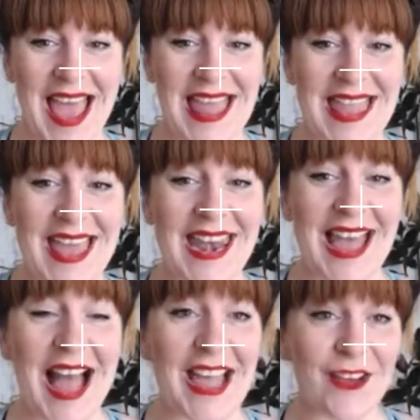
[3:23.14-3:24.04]
And
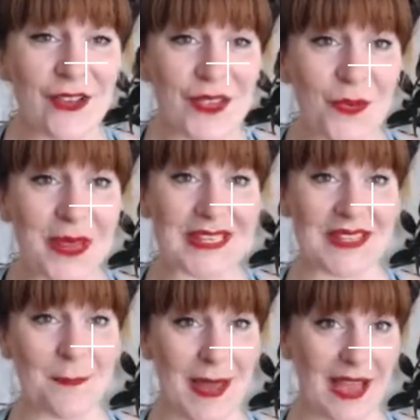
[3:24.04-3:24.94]
then I also went
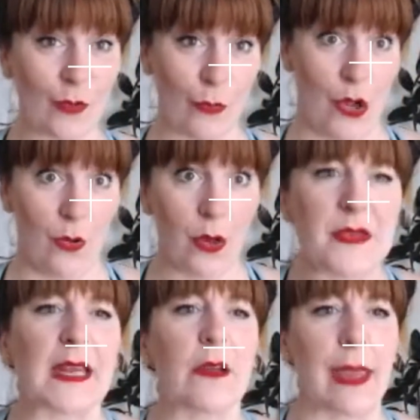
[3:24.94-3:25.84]
to the back row. I
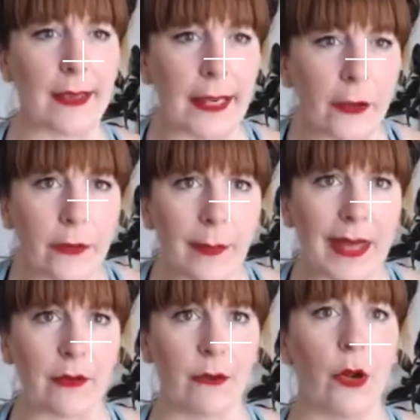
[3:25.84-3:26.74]
was like, okay, I'm going to go to the
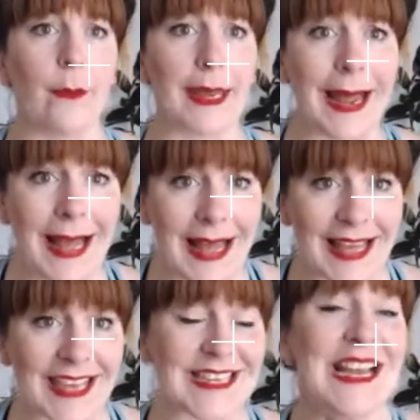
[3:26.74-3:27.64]
back row. I'm going to
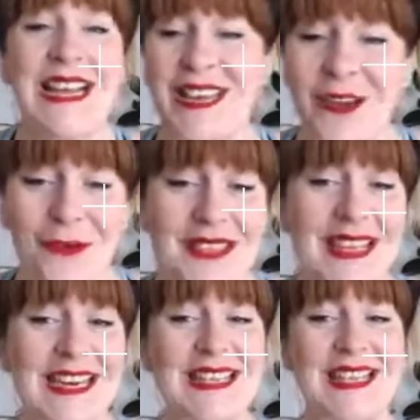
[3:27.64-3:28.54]
hide. No one's
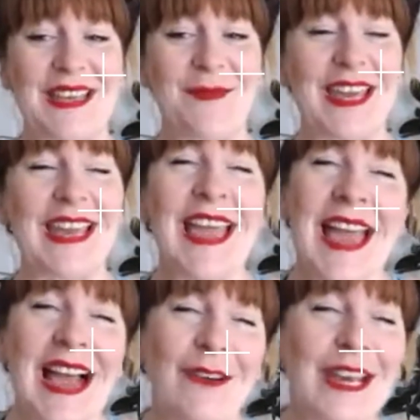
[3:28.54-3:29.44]
going to see me.
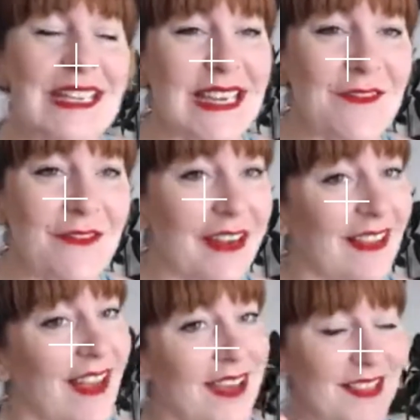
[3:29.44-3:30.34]
What I didn't
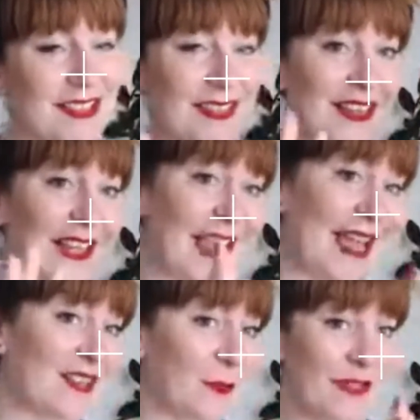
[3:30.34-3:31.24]
realize is that the
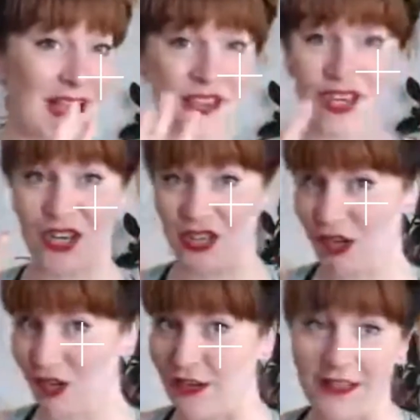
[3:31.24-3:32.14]
class was actually going to
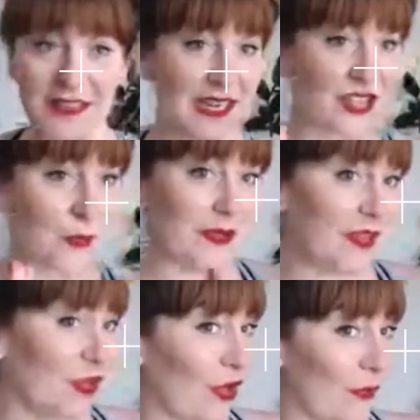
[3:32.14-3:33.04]
turn and the teacher
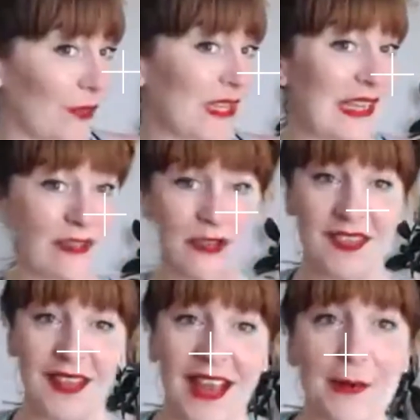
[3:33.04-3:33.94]
was going to go to either
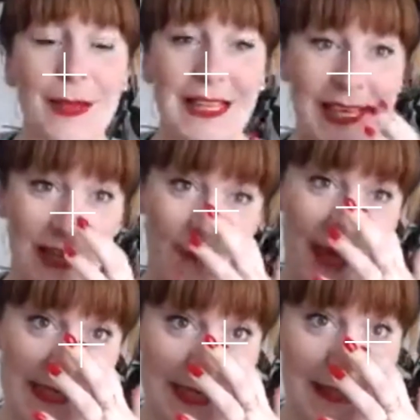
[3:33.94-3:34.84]
side, but like a
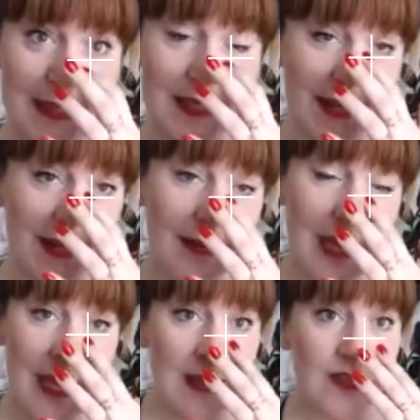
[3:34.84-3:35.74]
mandala style.
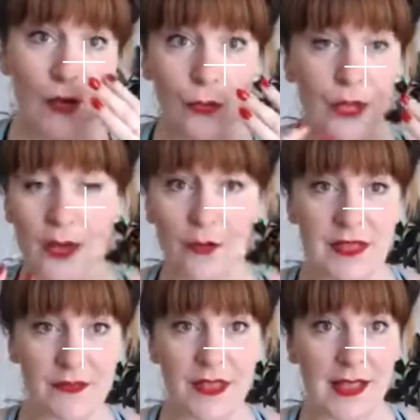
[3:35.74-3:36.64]
So
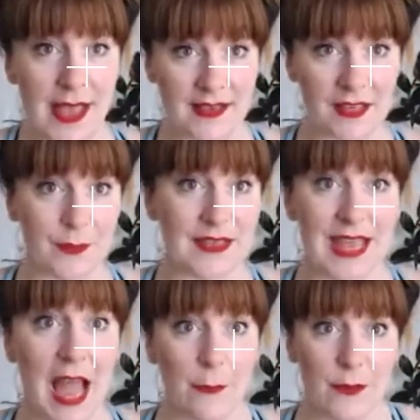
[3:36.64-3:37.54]
loads of the class I was